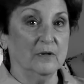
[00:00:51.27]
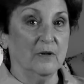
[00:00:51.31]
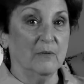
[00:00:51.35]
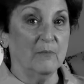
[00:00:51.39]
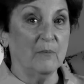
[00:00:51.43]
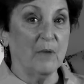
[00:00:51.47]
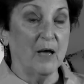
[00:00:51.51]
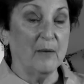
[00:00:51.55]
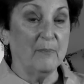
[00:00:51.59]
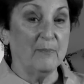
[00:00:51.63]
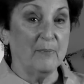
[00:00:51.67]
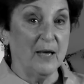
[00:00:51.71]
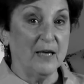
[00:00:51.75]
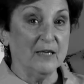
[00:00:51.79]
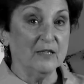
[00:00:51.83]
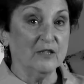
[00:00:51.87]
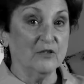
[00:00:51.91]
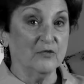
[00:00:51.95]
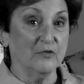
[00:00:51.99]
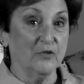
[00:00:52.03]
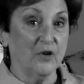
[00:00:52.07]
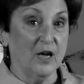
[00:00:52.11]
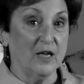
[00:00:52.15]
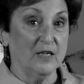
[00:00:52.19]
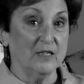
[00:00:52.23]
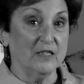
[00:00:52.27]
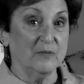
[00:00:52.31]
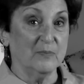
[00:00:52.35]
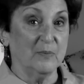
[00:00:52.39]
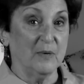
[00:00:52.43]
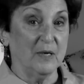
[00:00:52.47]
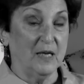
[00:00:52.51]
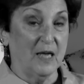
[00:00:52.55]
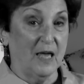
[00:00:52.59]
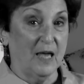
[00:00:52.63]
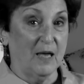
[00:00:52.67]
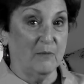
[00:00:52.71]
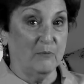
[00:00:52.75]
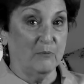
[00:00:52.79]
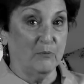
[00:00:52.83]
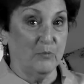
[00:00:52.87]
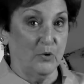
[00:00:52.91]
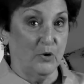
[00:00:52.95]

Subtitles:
my best friends became